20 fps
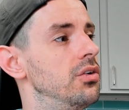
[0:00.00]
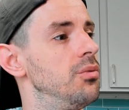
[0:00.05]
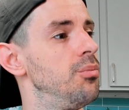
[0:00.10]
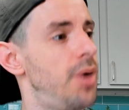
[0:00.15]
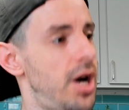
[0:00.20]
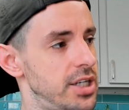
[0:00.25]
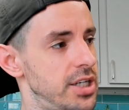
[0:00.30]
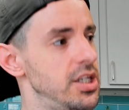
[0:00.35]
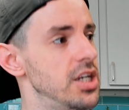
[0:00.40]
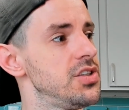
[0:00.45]

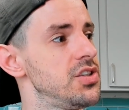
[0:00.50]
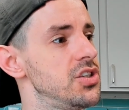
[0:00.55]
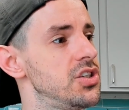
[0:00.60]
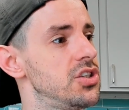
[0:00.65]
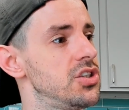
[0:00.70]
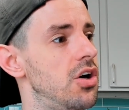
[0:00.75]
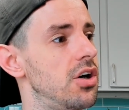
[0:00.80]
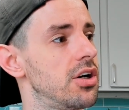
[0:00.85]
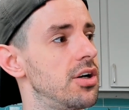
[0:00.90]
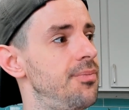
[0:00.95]
Buy Tesla
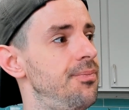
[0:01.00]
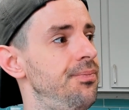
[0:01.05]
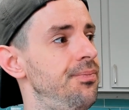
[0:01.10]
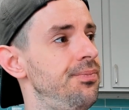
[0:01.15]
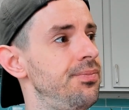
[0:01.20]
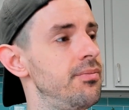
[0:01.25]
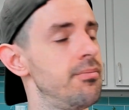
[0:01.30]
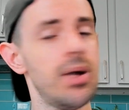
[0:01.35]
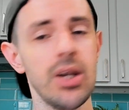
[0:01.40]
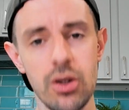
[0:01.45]
stock.
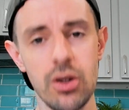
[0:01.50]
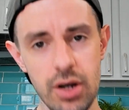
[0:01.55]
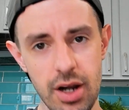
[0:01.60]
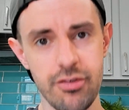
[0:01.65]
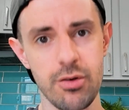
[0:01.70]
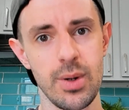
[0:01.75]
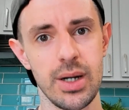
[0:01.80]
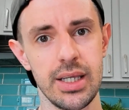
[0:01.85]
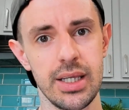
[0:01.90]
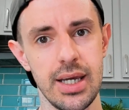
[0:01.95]
But not
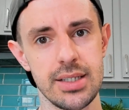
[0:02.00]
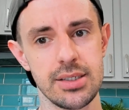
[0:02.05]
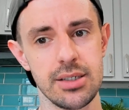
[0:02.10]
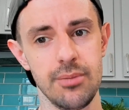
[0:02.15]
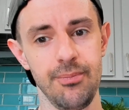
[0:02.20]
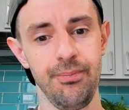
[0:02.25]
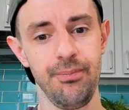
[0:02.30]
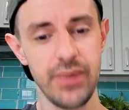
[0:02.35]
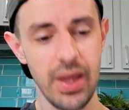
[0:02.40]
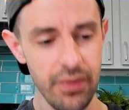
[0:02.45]
everyone gets
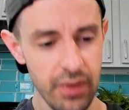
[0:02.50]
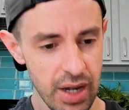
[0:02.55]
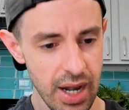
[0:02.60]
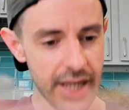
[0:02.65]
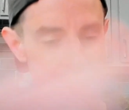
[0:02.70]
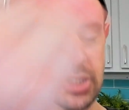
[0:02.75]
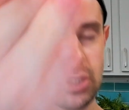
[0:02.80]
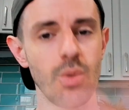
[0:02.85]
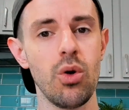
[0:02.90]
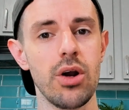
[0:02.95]
it. Then the
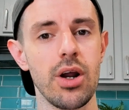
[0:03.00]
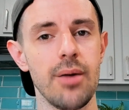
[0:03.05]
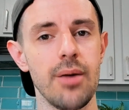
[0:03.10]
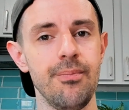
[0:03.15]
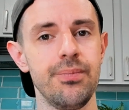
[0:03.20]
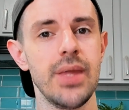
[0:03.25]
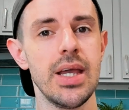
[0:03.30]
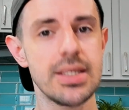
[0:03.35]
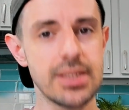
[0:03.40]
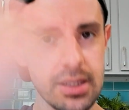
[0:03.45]
next quarter,
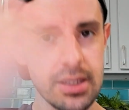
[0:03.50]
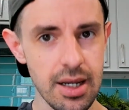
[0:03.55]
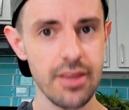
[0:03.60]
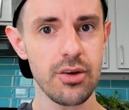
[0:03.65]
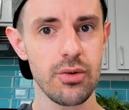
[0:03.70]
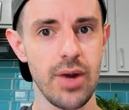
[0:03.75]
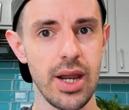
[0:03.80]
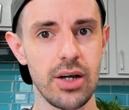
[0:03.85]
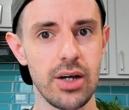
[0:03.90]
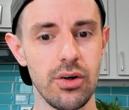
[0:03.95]
it's another
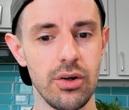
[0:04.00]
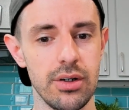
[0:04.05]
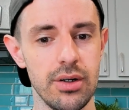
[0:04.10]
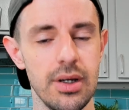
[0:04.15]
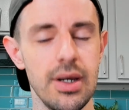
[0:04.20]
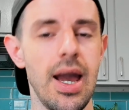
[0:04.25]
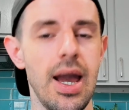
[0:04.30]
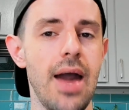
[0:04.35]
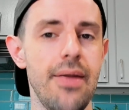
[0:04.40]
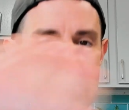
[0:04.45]
record
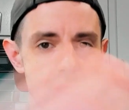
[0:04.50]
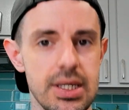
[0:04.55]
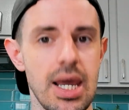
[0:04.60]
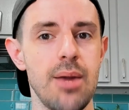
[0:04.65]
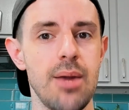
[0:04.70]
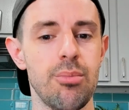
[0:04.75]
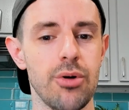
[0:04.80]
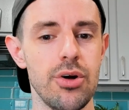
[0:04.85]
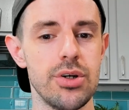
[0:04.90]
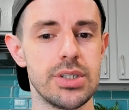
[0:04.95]
and the
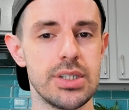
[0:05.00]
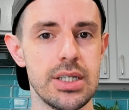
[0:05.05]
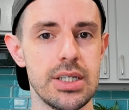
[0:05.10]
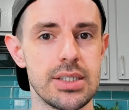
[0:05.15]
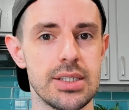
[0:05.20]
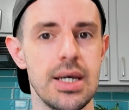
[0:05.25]
same process.